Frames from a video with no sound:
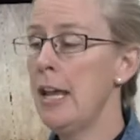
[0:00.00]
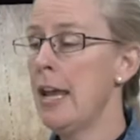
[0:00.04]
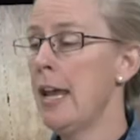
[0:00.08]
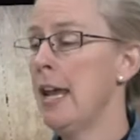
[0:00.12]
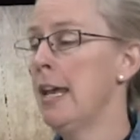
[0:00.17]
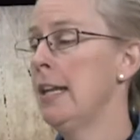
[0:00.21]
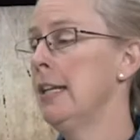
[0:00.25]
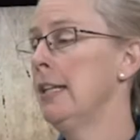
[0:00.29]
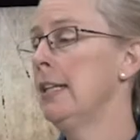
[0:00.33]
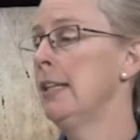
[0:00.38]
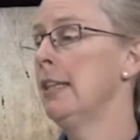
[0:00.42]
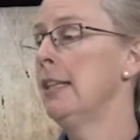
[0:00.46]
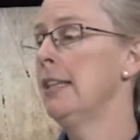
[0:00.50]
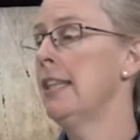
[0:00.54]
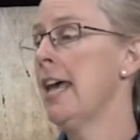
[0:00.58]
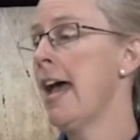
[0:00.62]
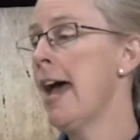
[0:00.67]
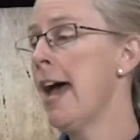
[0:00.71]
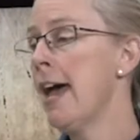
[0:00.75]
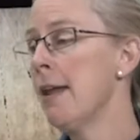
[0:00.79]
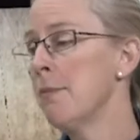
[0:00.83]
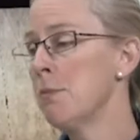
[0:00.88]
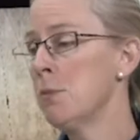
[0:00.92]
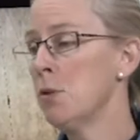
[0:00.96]
And in
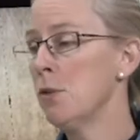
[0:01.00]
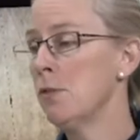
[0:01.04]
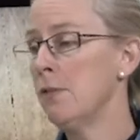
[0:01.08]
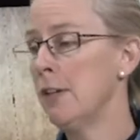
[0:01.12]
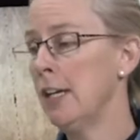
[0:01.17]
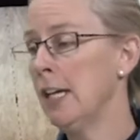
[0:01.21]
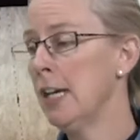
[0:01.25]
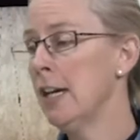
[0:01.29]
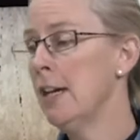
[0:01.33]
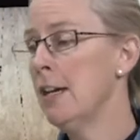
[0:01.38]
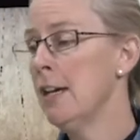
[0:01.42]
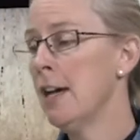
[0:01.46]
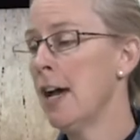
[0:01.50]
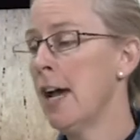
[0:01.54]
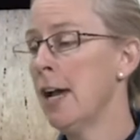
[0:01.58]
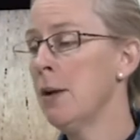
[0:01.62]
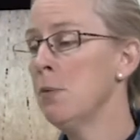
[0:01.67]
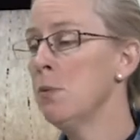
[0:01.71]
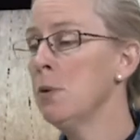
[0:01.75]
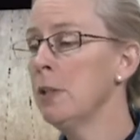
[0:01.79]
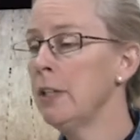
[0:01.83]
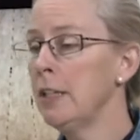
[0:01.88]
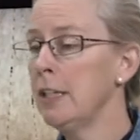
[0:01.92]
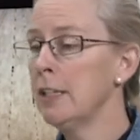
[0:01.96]
that movie, I
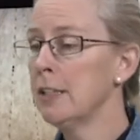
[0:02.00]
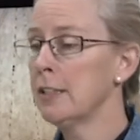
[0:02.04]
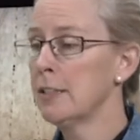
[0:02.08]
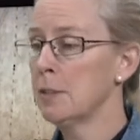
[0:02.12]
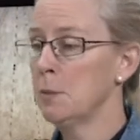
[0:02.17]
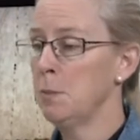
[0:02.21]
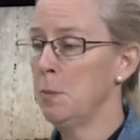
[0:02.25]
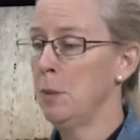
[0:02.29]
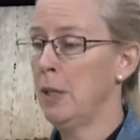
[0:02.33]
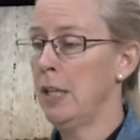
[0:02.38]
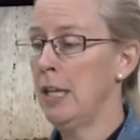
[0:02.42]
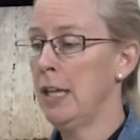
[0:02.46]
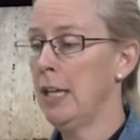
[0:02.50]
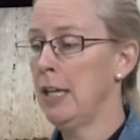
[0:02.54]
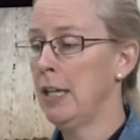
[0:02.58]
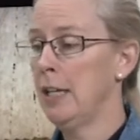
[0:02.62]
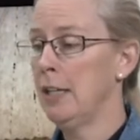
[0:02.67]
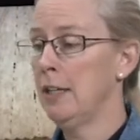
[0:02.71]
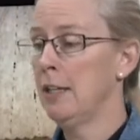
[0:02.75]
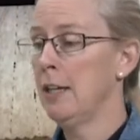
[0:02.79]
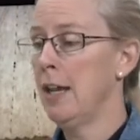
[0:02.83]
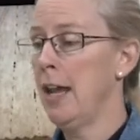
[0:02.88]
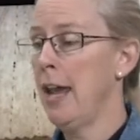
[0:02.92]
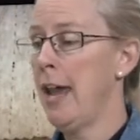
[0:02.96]
really
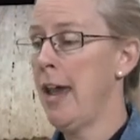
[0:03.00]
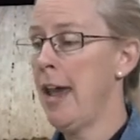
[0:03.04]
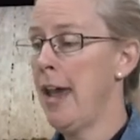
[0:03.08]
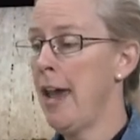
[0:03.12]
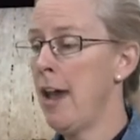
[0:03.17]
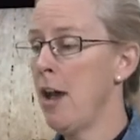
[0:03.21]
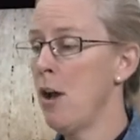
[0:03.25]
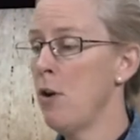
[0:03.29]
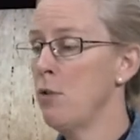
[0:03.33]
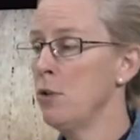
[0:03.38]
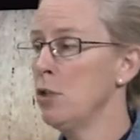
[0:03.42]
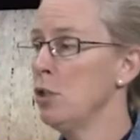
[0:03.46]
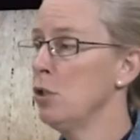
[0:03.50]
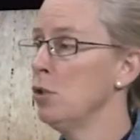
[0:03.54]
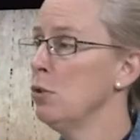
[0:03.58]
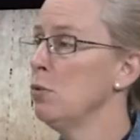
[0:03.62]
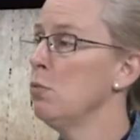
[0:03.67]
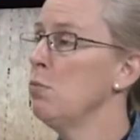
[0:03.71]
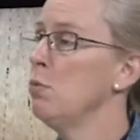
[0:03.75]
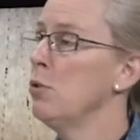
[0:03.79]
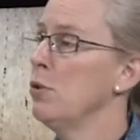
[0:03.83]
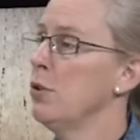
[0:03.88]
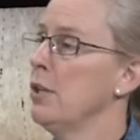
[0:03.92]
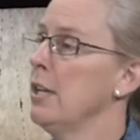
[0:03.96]
explain how you
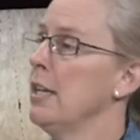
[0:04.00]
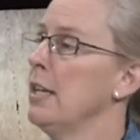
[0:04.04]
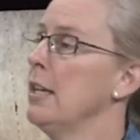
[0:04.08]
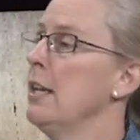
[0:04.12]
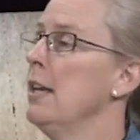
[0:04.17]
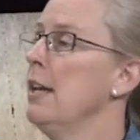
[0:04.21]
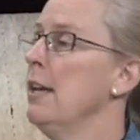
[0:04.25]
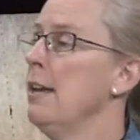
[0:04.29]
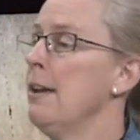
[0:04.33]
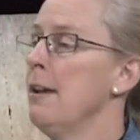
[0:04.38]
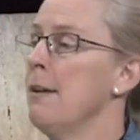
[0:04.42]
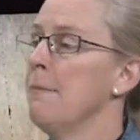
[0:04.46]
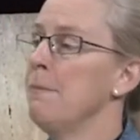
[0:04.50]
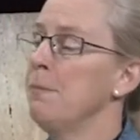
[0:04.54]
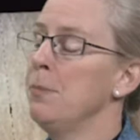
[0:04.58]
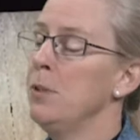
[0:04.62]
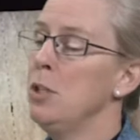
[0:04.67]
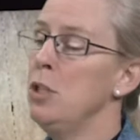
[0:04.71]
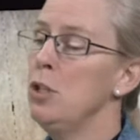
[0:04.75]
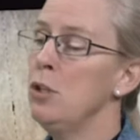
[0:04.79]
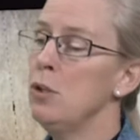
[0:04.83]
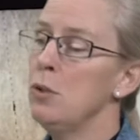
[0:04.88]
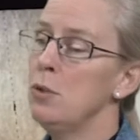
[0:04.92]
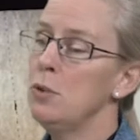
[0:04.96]
would
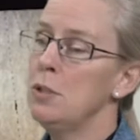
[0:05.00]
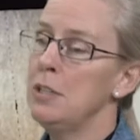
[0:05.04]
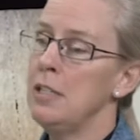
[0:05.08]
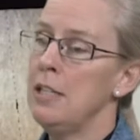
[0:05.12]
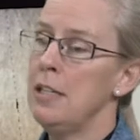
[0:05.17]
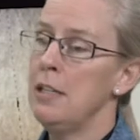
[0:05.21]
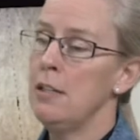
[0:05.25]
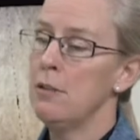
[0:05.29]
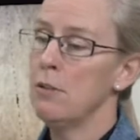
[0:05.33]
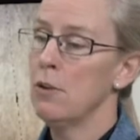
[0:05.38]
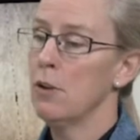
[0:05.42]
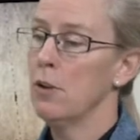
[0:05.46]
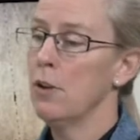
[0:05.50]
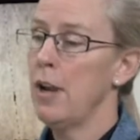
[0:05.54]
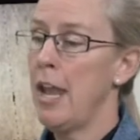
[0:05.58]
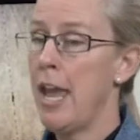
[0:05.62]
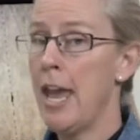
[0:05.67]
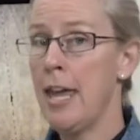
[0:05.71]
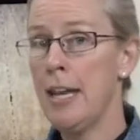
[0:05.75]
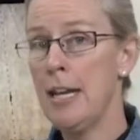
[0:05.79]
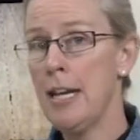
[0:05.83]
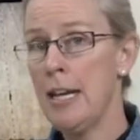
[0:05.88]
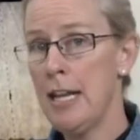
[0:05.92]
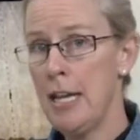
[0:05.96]
use either
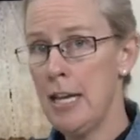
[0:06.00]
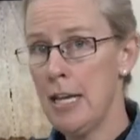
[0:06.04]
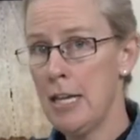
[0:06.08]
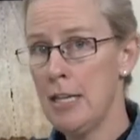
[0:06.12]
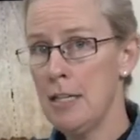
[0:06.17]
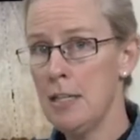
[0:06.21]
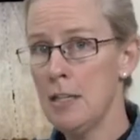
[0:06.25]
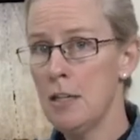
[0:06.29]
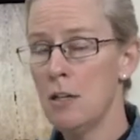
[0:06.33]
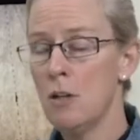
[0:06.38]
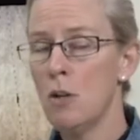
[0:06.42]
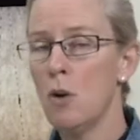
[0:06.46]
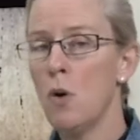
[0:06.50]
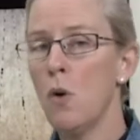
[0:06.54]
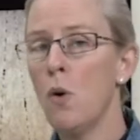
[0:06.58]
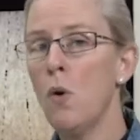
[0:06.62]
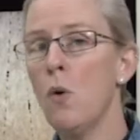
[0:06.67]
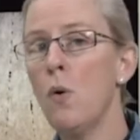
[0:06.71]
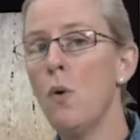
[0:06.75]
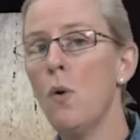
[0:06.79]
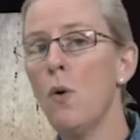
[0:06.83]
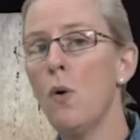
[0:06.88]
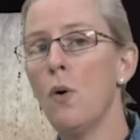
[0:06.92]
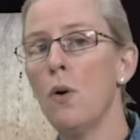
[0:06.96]
Edit In
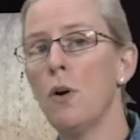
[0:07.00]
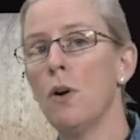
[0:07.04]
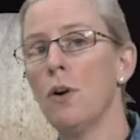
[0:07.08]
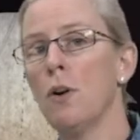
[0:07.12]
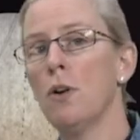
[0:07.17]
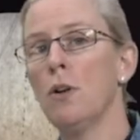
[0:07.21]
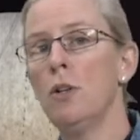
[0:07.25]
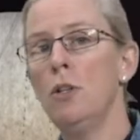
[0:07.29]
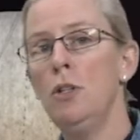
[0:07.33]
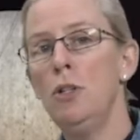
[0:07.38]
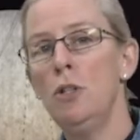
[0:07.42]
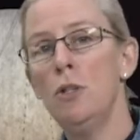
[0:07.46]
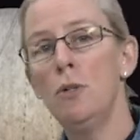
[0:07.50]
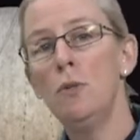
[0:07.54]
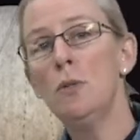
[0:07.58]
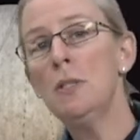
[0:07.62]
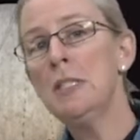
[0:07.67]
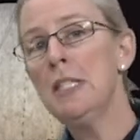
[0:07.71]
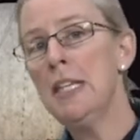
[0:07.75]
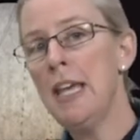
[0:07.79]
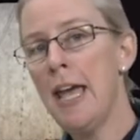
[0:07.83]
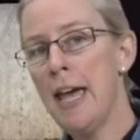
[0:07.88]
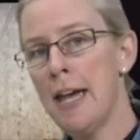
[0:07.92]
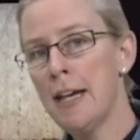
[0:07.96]
or use
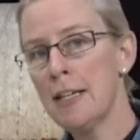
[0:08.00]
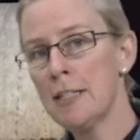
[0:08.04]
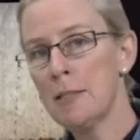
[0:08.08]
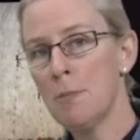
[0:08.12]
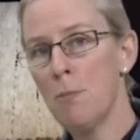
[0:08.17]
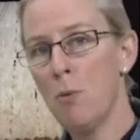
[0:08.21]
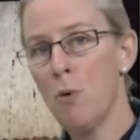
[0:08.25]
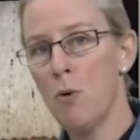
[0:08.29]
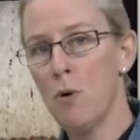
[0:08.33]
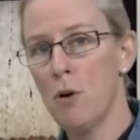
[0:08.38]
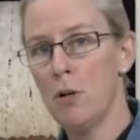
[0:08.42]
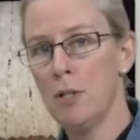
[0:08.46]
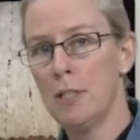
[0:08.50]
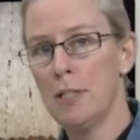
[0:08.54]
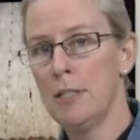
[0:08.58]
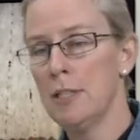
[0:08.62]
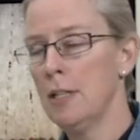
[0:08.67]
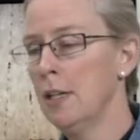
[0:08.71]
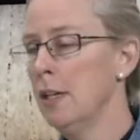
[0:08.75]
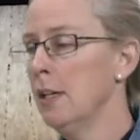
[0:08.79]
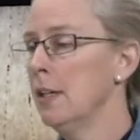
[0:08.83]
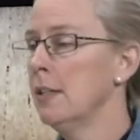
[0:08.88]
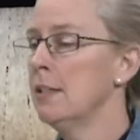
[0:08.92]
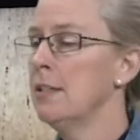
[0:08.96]
the export
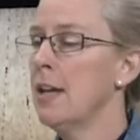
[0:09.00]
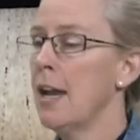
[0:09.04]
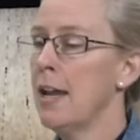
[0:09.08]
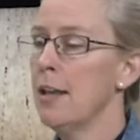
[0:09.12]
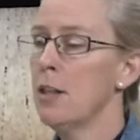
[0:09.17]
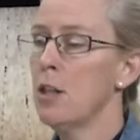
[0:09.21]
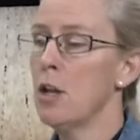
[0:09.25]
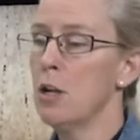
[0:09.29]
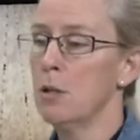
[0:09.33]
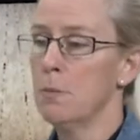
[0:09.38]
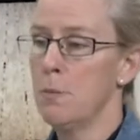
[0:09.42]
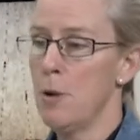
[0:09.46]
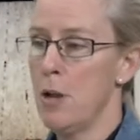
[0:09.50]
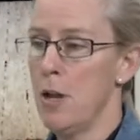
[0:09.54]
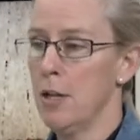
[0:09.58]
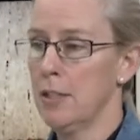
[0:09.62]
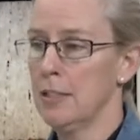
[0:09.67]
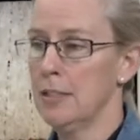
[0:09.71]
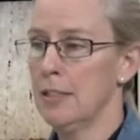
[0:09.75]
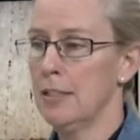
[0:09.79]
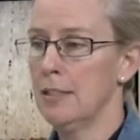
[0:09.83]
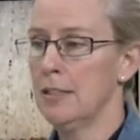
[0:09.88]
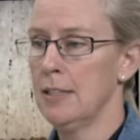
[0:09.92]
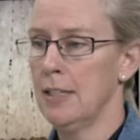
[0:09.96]
dialog
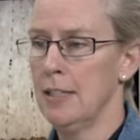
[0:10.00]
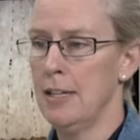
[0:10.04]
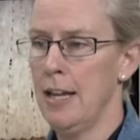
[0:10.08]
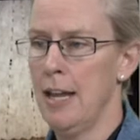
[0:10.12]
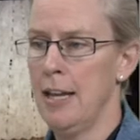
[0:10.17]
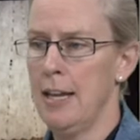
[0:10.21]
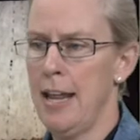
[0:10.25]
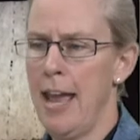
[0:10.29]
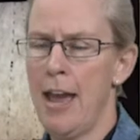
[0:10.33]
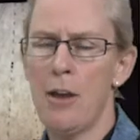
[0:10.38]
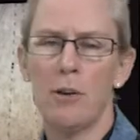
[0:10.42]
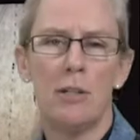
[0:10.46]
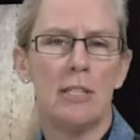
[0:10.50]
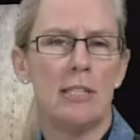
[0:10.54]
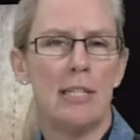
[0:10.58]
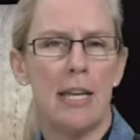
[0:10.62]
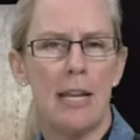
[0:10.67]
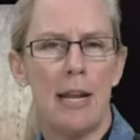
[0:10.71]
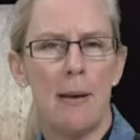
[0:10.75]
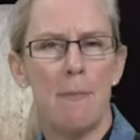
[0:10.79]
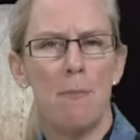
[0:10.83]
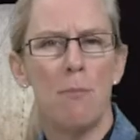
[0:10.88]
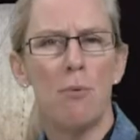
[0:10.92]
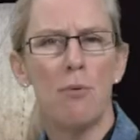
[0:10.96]
boxes and how to
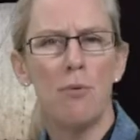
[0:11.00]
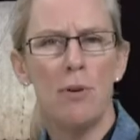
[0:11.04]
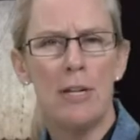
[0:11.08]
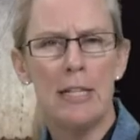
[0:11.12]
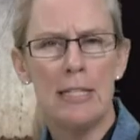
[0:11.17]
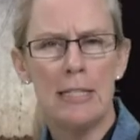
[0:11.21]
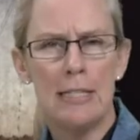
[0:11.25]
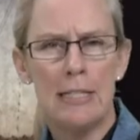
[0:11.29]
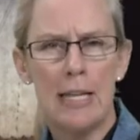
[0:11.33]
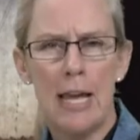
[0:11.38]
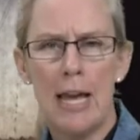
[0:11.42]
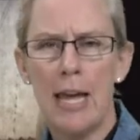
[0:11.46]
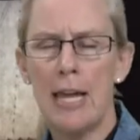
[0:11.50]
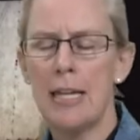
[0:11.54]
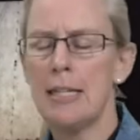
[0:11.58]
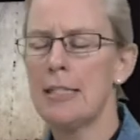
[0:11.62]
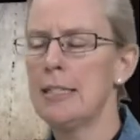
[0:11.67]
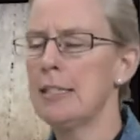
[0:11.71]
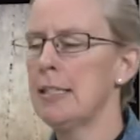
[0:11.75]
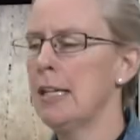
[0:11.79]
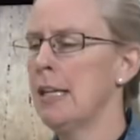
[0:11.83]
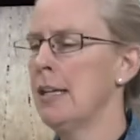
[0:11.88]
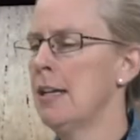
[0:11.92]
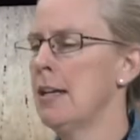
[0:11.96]
set up
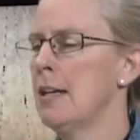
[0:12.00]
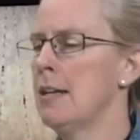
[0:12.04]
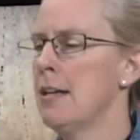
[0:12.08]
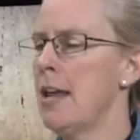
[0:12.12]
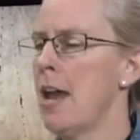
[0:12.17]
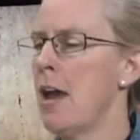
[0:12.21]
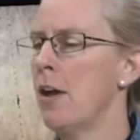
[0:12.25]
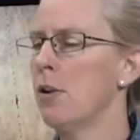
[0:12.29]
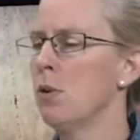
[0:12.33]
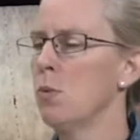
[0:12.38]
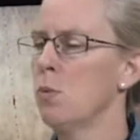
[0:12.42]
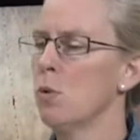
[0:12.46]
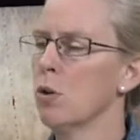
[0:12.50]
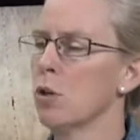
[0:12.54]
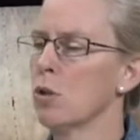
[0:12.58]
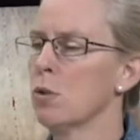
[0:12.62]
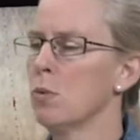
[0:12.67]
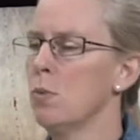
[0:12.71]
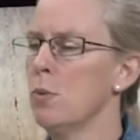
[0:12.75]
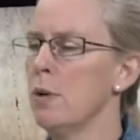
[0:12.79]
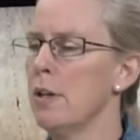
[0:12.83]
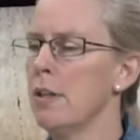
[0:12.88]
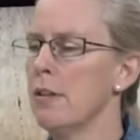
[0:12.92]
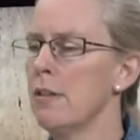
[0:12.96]
presets and how to
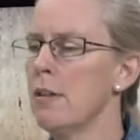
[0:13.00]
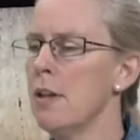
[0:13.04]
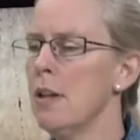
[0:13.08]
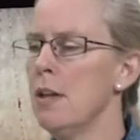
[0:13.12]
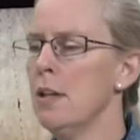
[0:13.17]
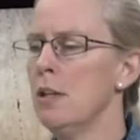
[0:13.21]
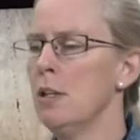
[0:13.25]
work with,